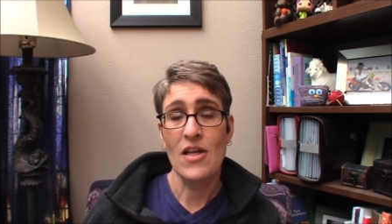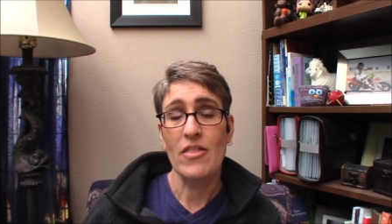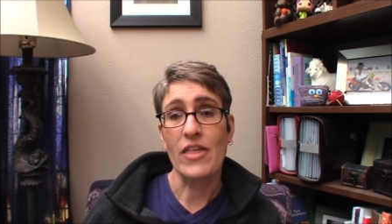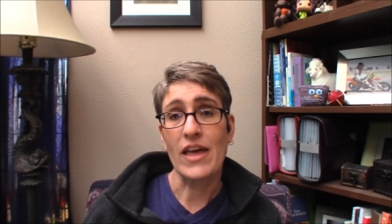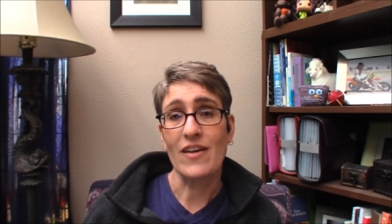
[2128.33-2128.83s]

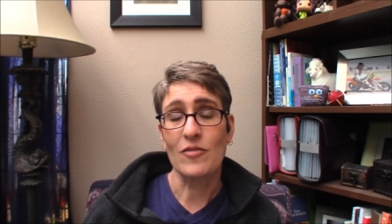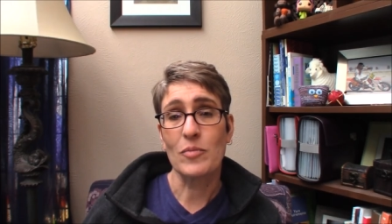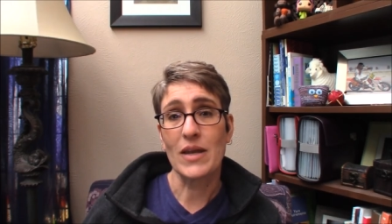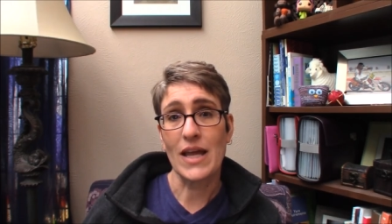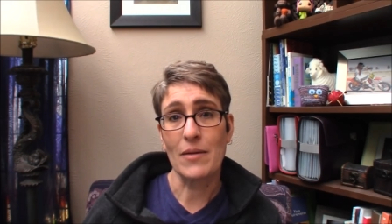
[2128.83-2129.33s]
they have
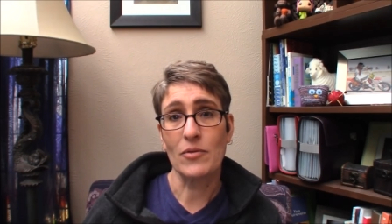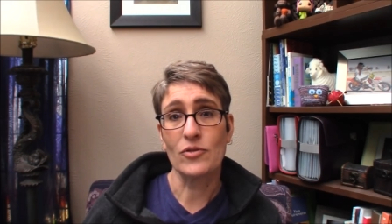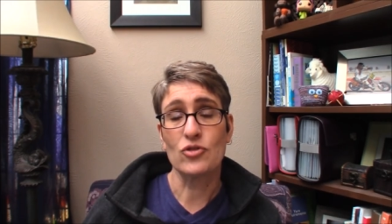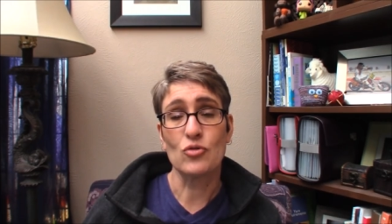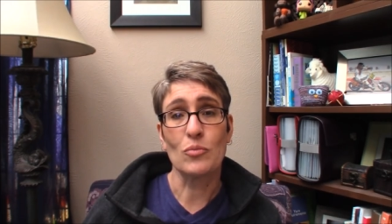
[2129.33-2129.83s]
been able
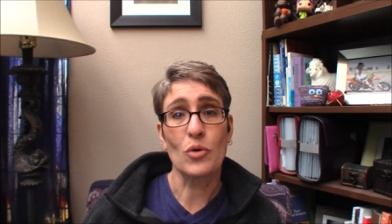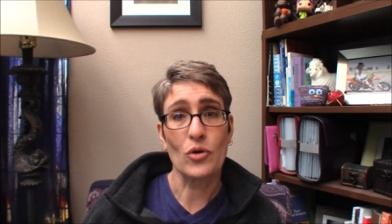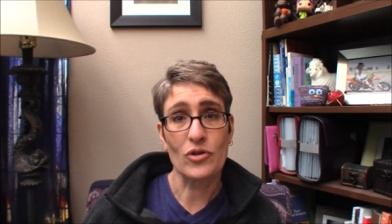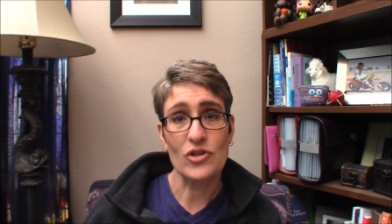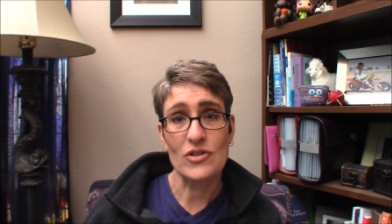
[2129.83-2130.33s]
to
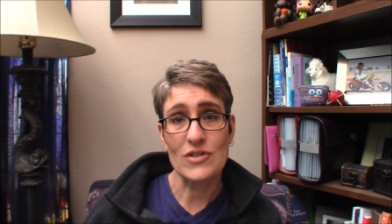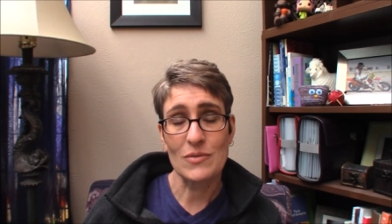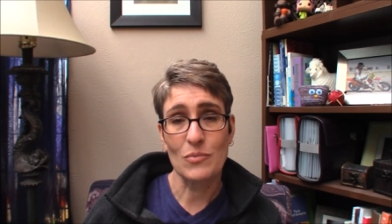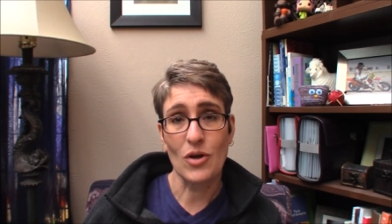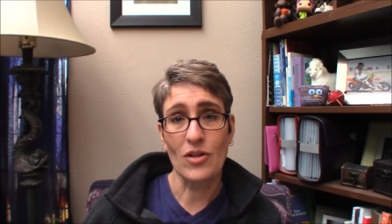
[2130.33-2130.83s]
purchase
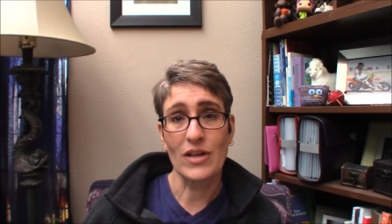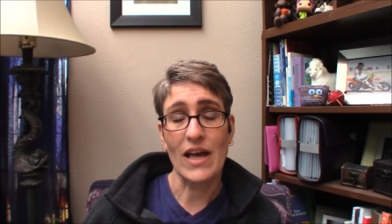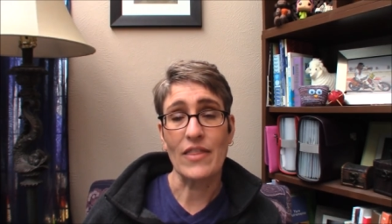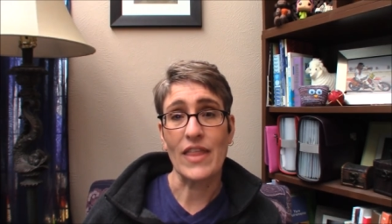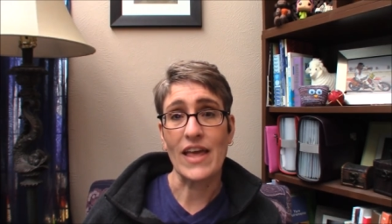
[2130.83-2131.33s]
in bulk,
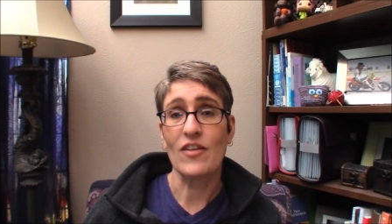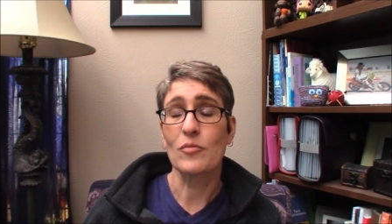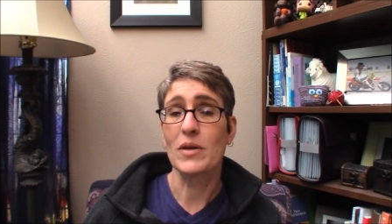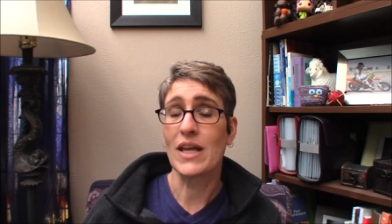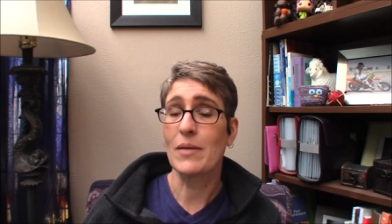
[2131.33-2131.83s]
and they have
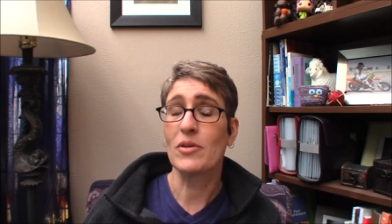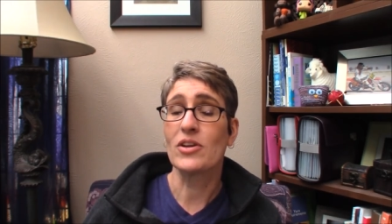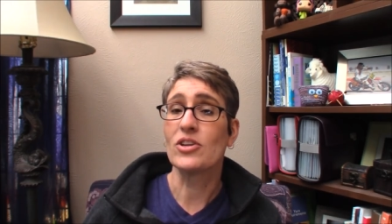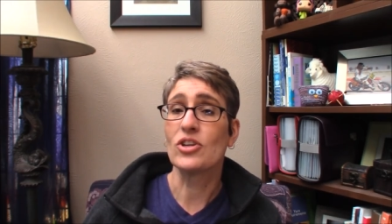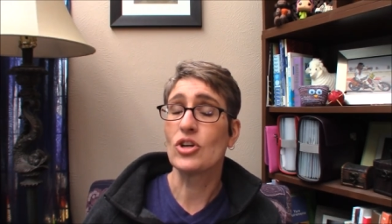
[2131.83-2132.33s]
been able
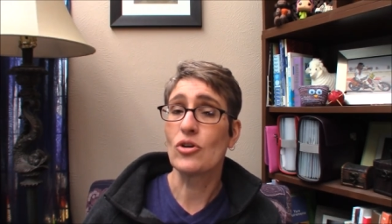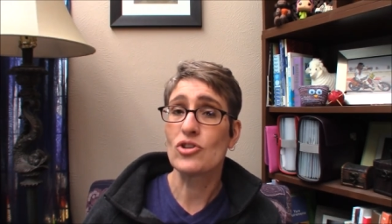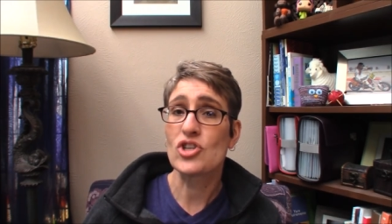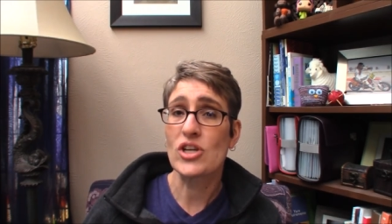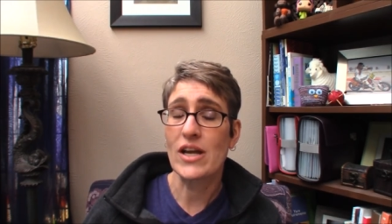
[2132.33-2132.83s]
to
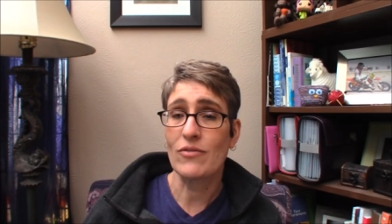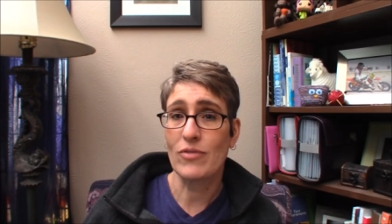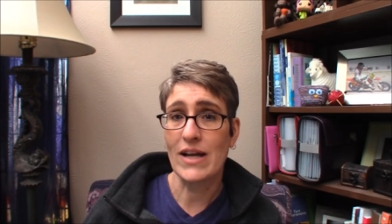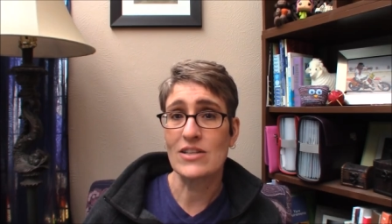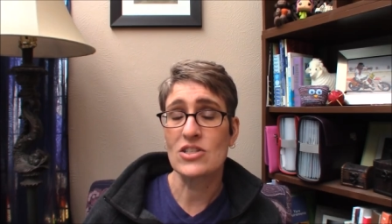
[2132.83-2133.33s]
negotiate
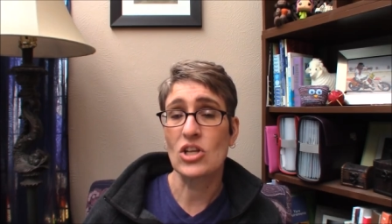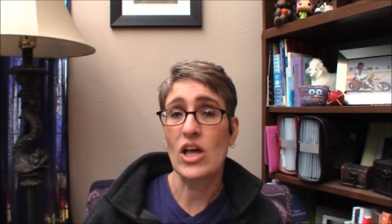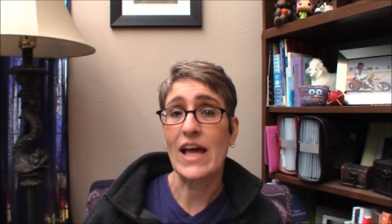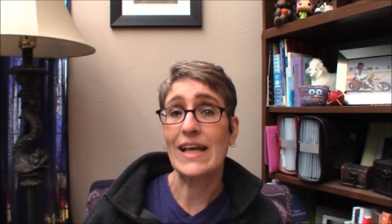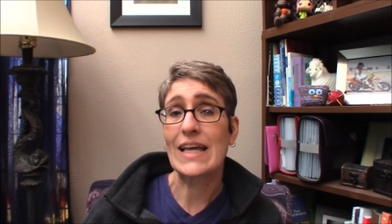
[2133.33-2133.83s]
rates
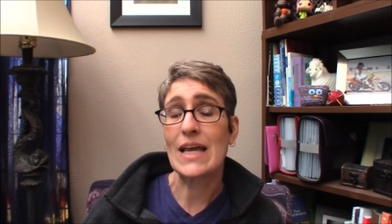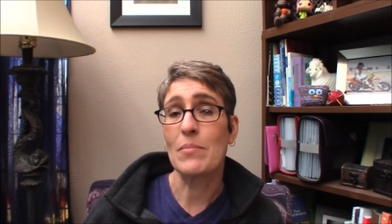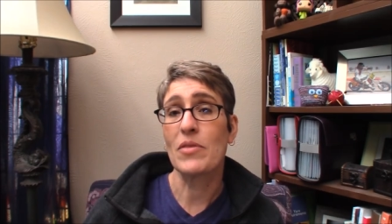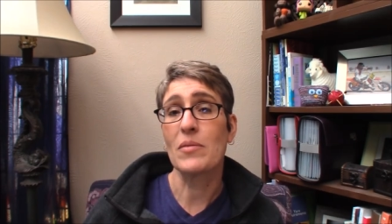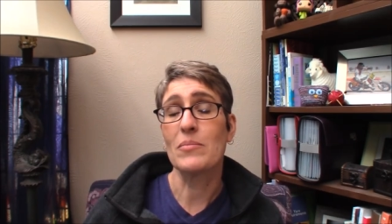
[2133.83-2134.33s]
and
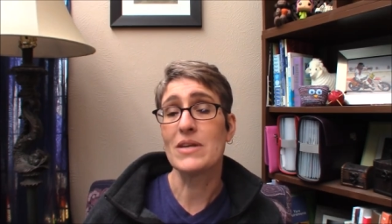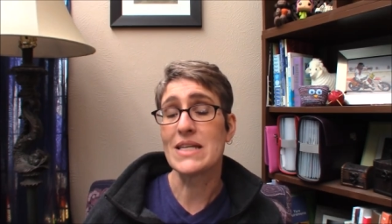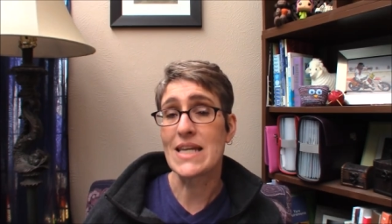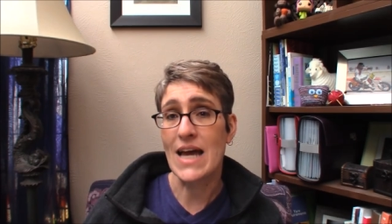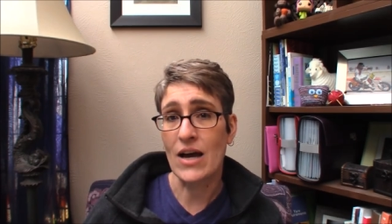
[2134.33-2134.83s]
keep them
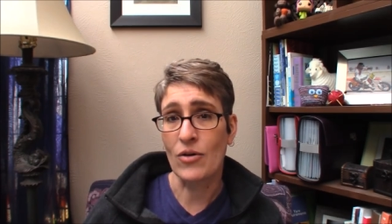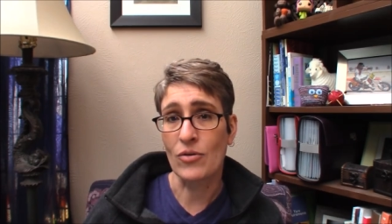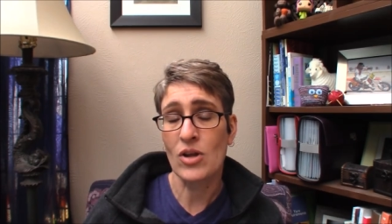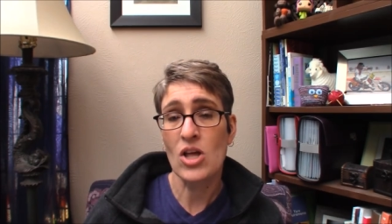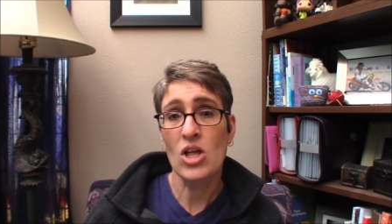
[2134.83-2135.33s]

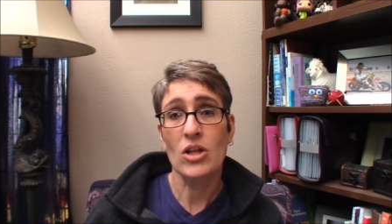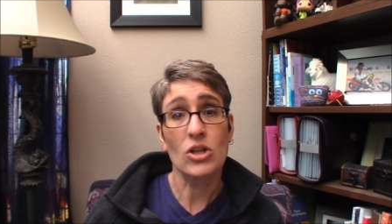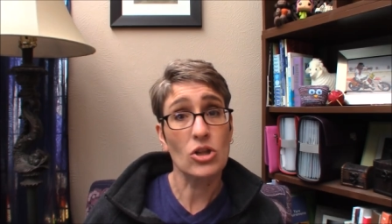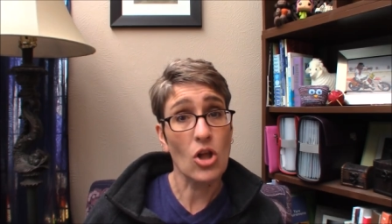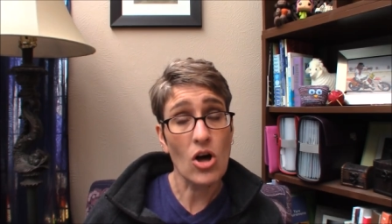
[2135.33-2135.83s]
down
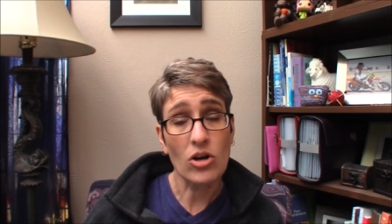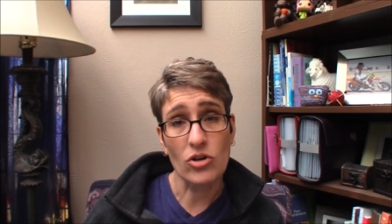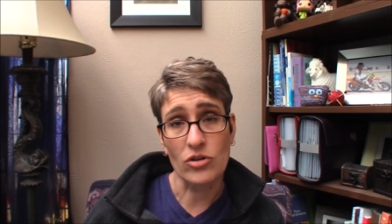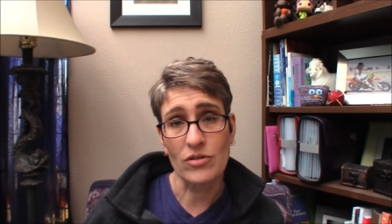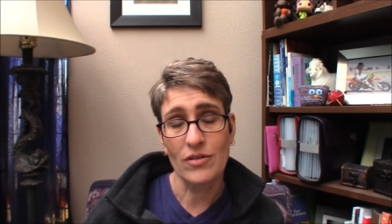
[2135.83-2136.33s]

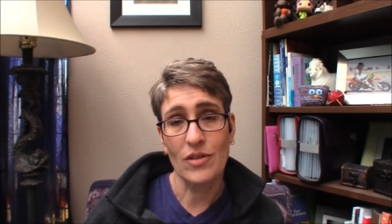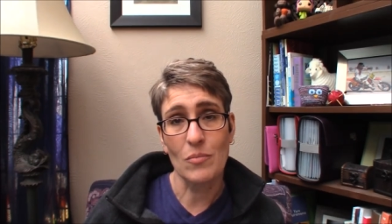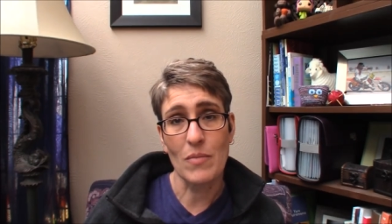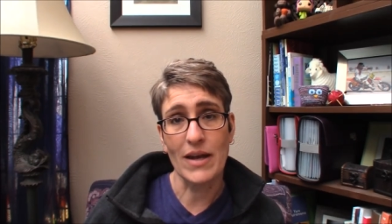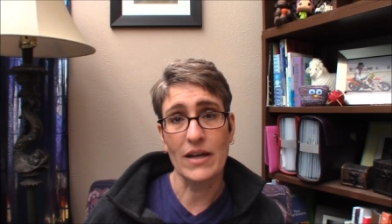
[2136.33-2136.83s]
longer
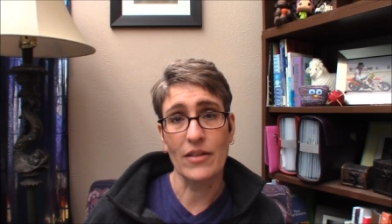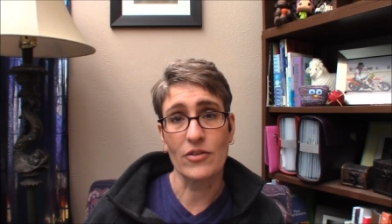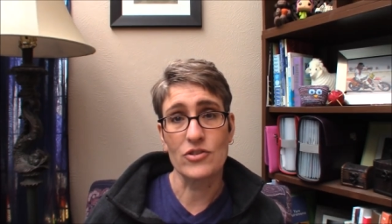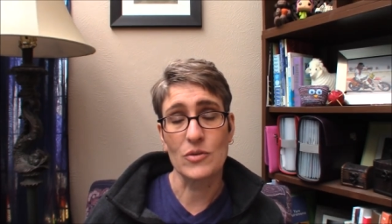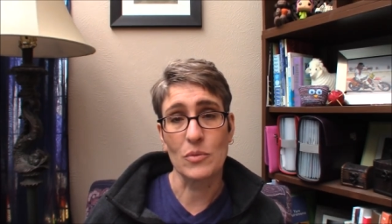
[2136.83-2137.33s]
than many
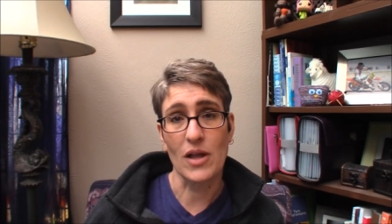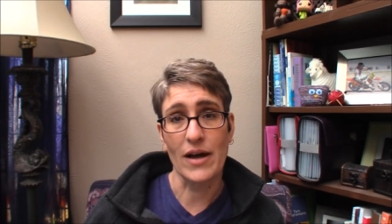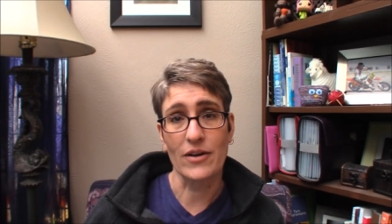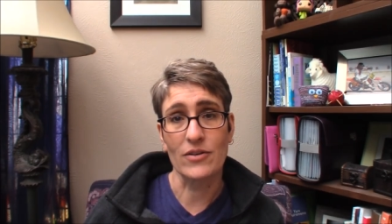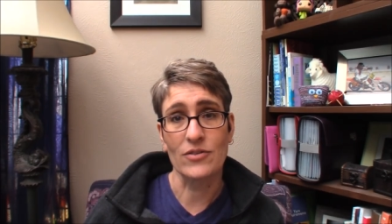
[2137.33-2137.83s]
other
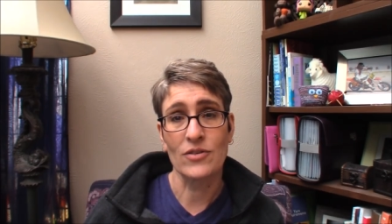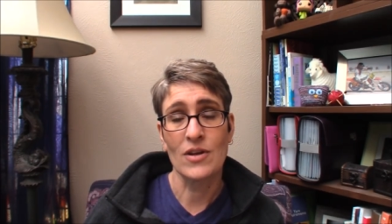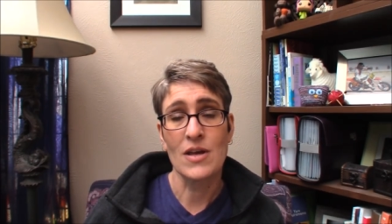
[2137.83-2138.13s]
suppliers.